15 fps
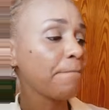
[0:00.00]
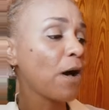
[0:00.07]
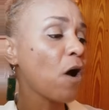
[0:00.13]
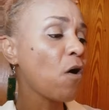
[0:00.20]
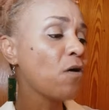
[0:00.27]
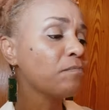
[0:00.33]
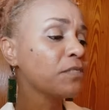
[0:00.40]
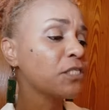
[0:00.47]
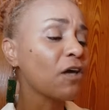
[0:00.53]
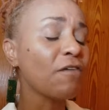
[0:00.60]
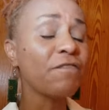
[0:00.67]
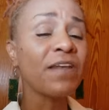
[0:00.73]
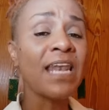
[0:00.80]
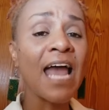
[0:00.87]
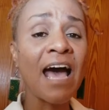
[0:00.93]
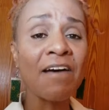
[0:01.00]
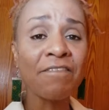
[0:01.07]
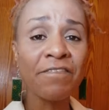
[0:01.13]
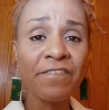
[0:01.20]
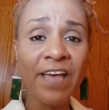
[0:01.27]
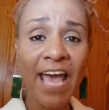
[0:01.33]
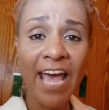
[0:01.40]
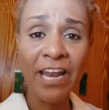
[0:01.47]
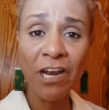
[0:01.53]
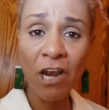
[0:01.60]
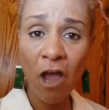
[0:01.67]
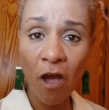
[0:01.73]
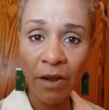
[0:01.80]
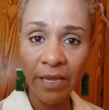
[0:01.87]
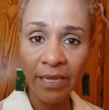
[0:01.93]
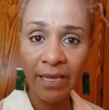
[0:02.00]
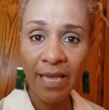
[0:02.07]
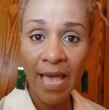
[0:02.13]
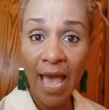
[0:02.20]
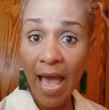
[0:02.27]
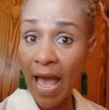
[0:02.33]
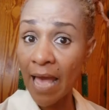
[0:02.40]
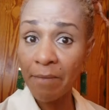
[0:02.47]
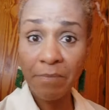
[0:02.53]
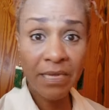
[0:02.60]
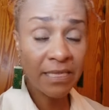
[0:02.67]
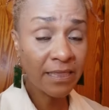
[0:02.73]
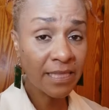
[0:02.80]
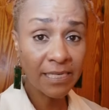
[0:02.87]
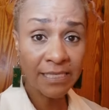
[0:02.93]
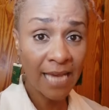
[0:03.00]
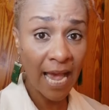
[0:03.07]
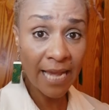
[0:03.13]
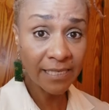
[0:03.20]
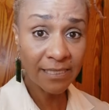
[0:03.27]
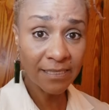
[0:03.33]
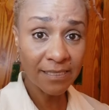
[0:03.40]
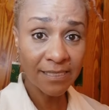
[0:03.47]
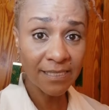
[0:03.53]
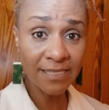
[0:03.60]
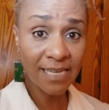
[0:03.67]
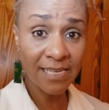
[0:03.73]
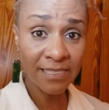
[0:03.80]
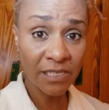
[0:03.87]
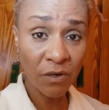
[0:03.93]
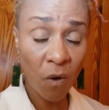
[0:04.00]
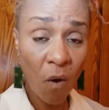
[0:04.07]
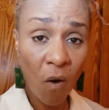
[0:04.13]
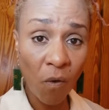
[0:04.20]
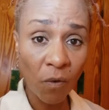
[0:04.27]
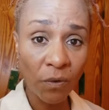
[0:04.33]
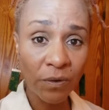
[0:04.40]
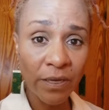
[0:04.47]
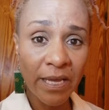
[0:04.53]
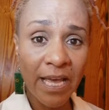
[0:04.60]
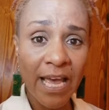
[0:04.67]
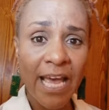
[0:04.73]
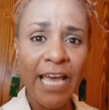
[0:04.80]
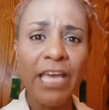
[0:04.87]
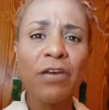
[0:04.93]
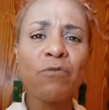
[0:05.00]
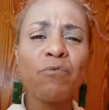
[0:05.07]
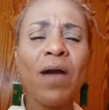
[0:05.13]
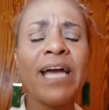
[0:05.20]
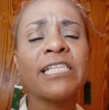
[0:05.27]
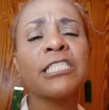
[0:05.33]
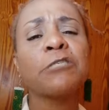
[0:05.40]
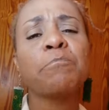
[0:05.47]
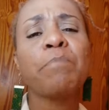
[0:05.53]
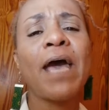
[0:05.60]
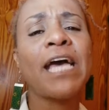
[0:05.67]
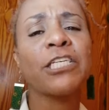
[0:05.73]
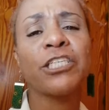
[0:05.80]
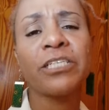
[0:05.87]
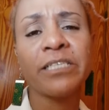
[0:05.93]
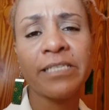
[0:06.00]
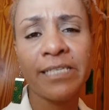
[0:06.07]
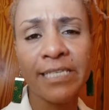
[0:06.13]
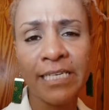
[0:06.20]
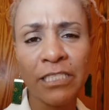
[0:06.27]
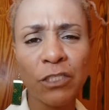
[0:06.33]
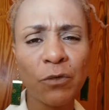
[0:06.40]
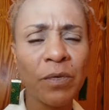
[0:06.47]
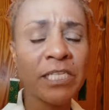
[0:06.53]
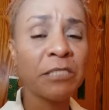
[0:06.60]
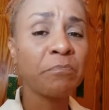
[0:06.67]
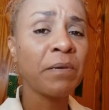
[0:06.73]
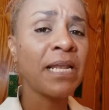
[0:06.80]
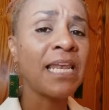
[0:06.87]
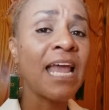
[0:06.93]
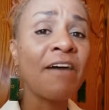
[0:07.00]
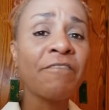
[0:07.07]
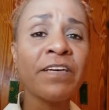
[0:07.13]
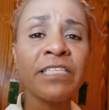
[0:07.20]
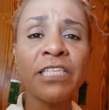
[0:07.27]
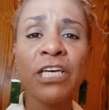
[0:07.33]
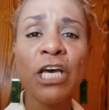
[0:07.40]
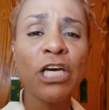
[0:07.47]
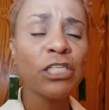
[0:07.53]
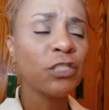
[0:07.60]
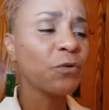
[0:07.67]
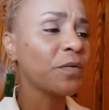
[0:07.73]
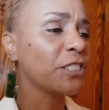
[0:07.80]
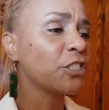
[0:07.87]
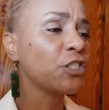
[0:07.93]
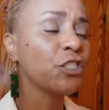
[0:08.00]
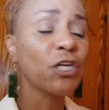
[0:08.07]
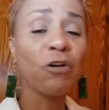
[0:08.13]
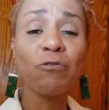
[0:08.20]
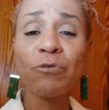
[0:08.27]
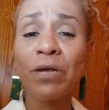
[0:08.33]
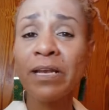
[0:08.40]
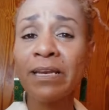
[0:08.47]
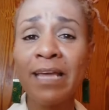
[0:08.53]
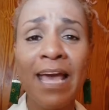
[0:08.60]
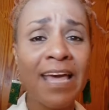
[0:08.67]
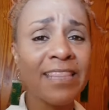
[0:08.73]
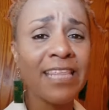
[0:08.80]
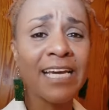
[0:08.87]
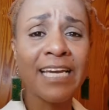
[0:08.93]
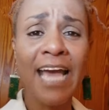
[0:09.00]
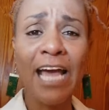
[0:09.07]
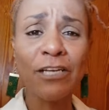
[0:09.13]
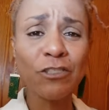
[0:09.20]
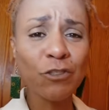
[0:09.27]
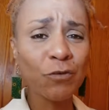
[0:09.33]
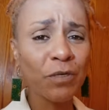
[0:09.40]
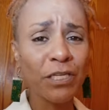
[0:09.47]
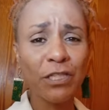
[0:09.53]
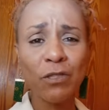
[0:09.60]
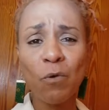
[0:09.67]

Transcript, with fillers: Poems of Love and Longing. I mean, the title says it all. He writes passionately to his beloved, to his children, the country,